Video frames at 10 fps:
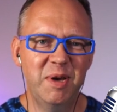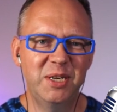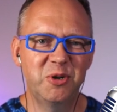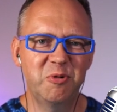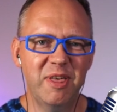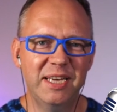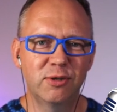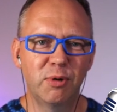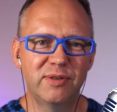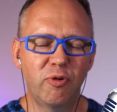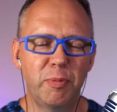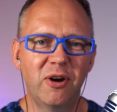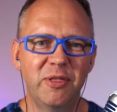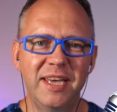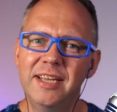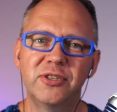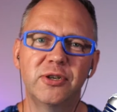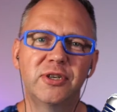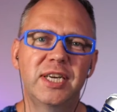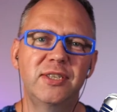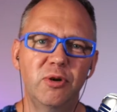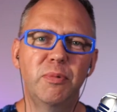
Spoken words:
Pedro, thanks so much for being on the In Search SEO